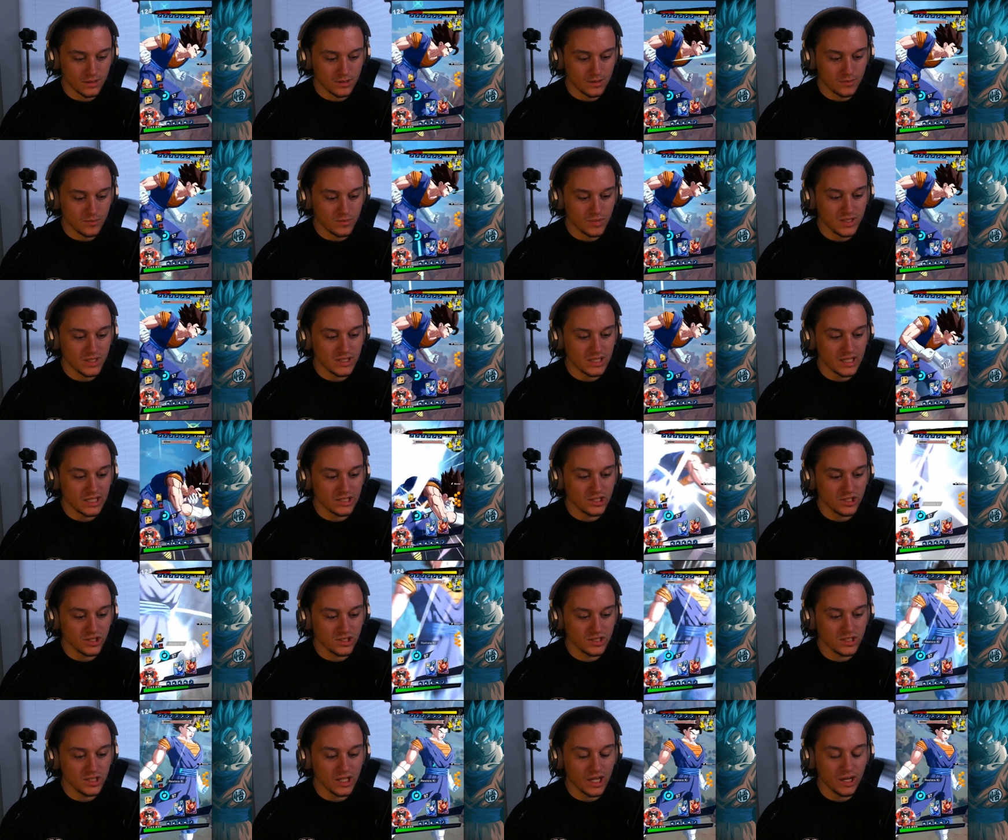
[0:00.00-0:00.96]
Please, I
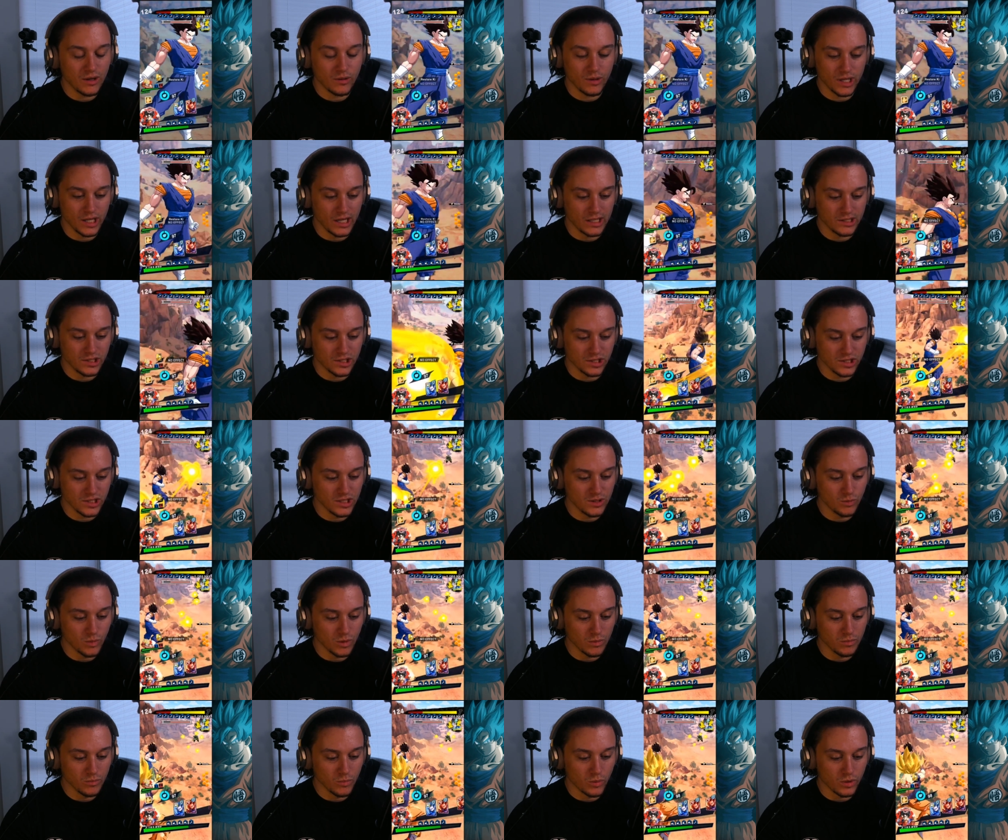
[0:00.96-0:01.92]
just need. Oh, okay, I just need
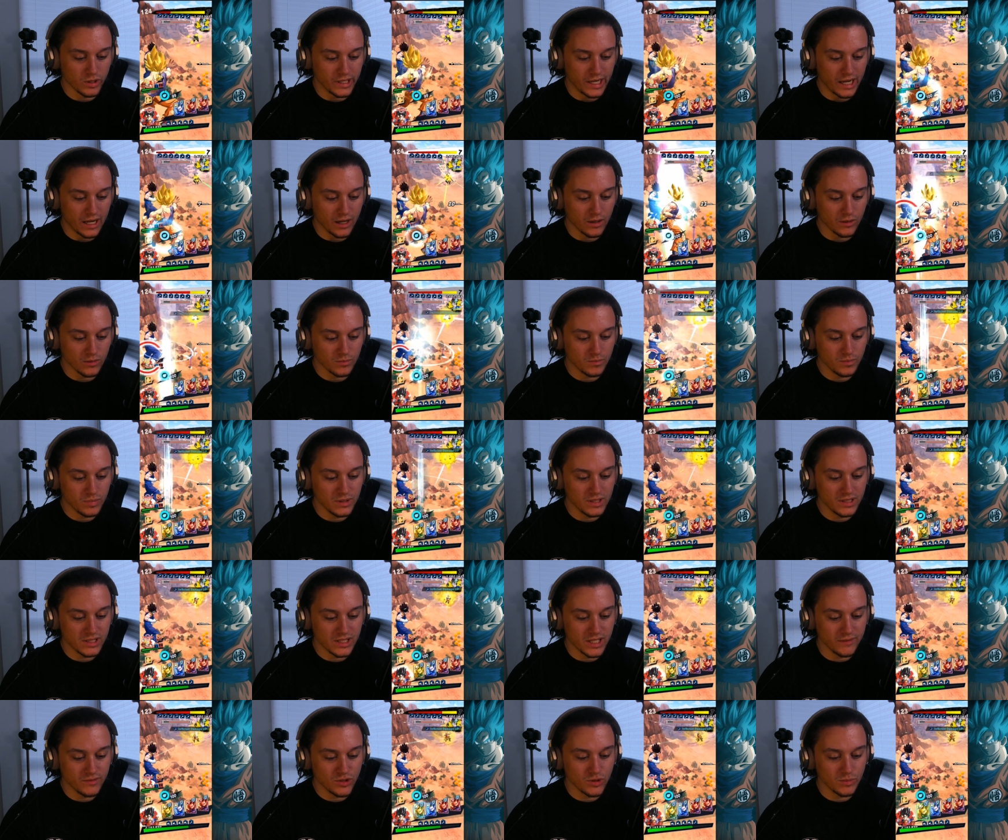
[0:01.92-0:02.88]
one more now. Please
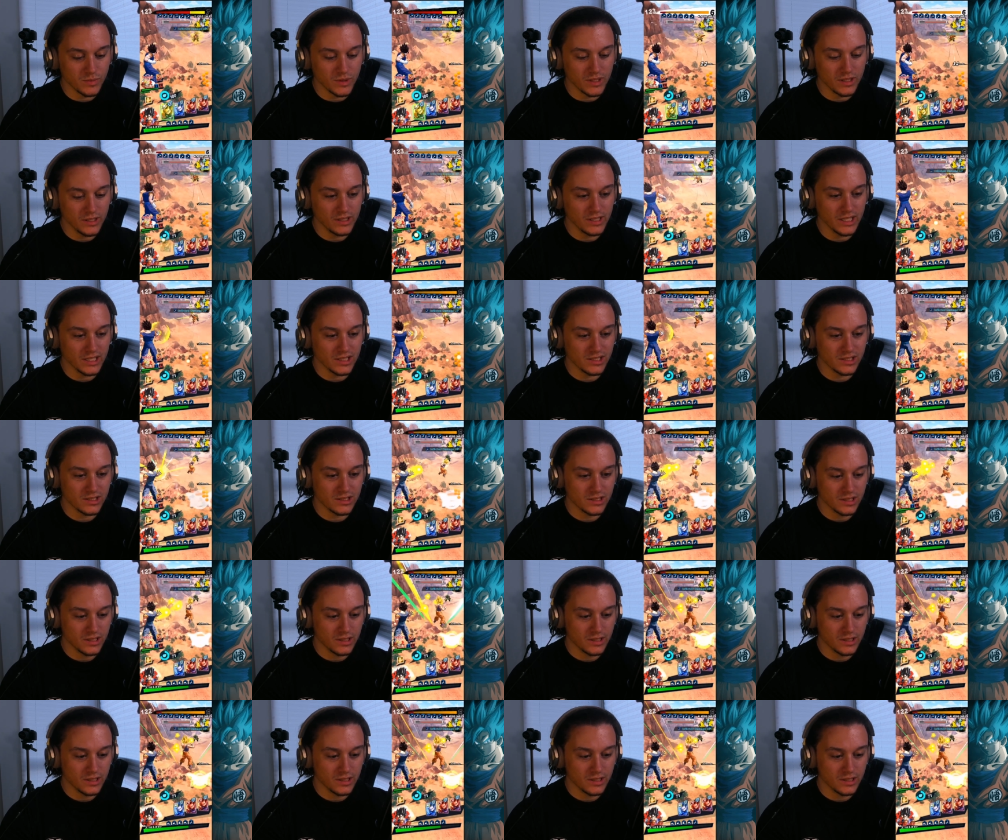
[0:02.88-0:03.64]
give it to me. Yes.